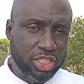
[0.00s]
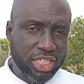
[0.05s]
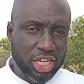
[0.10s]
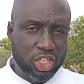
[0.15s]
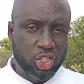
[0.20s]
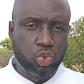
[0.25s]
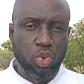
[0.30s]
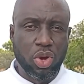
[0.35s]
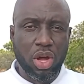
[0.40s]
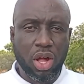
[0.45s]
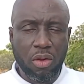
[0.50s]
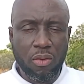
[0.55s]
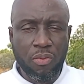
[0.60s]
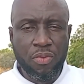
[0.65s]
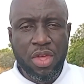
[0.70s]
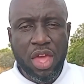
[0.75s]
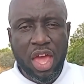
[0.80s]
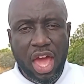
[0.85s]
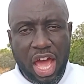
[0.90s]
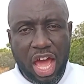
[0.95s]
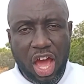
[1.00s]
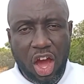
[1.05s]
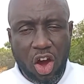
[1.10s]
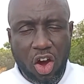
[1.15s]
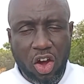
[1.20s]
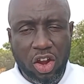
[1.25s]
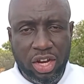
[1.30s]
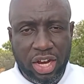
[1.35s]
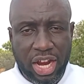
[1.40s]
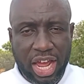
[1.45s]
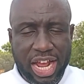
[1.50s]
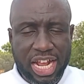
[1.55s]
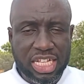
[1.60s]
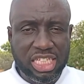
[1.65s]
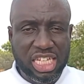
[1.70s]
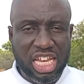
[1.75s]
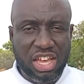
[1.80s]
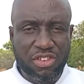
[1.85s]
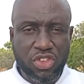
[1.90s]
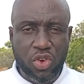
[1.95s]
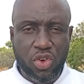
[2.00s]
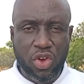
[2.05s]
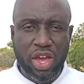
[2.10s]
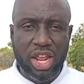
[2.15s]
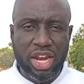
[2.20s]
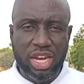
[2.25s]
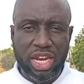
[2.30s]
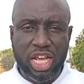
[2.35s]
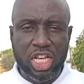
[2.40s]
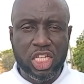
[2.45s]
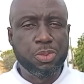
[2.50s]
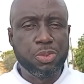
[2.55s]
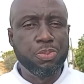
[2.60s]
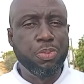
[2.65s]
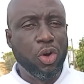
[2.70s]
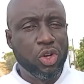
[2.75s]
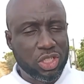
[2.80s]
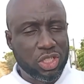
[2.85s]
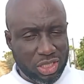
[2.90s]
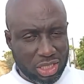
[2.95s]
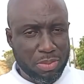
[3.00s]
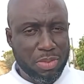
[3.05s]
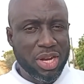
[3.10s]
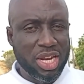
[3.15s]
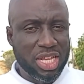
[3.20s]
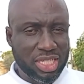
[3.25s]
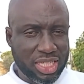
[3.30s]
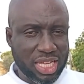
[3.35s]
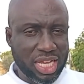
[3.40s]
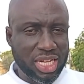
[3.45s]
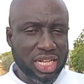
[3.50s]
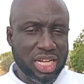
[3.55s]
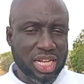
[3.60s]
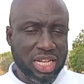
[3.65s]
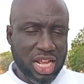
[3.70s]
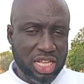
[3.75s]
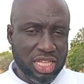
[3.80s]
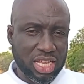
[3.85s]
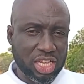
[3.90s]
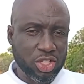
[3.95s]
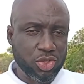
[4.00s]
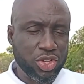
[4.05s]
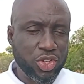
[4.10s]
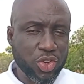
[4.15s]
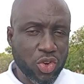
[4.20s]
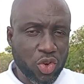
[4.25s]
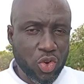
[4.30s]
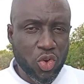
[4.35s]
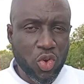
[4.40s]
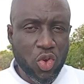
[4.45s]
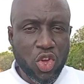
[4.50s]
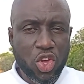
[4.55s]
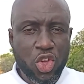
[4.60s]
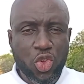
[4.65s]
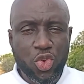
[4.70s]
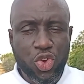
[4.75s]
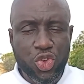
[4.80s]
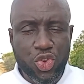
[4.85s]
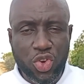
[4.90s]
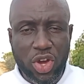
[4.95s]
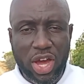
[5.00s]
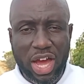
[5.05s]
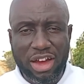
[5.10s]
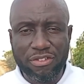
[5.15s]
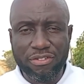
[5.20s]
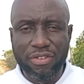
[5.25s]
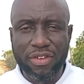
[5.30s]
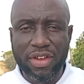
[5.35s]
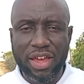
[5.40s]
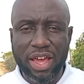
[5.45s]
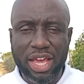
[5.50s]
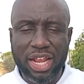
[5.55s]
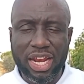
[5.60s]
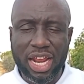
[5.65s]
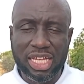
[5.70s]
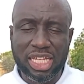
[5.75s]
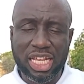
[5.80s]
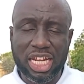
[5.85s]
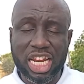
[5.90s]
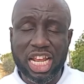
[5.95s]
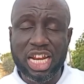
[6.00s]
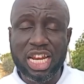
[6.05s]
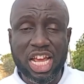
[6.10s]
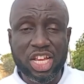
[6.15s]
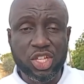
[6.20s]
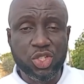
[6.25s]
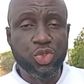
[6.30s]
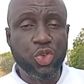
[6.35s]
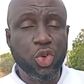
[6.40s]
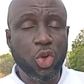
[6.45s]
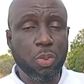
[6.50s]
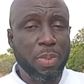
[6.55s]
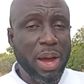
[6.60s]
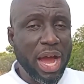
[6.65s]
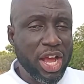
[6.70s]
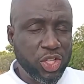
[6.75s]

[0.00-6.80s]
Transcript: as well on the interview and the sports minister designate, as we know we do have as the days roll by.